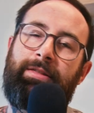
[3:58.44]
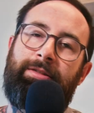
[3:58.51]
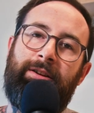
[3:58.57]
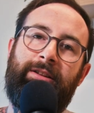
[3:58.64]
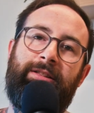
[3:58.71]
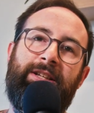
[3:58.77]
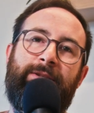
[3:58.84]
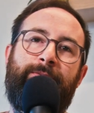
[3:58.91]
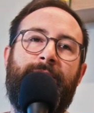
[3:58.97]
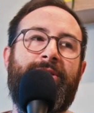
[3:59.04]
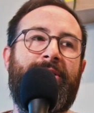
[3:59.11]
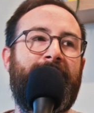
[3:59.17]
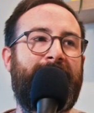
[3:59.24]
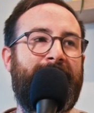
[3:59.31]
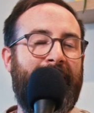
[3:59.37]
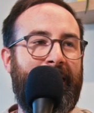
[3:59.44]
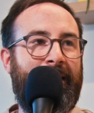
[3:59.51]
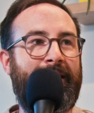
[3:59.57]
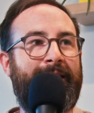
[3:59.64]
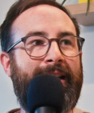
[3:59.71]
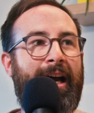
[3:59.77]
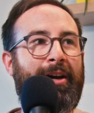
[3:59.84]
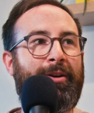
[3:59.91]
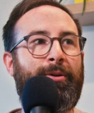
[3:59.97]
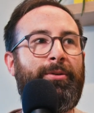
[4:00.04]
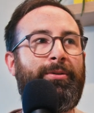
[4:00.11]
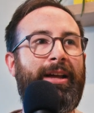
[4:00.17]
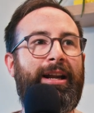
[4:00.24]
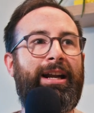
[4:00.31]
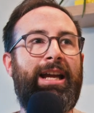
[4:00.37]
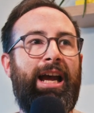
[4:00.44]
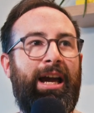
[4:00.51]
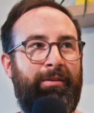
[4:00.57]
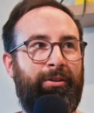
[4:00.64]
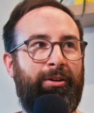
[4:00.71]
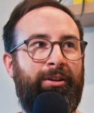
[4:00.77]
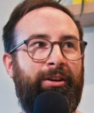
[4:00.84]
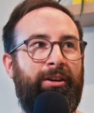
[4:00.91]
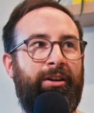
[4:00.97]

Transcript: think this was the second tattoo that I ever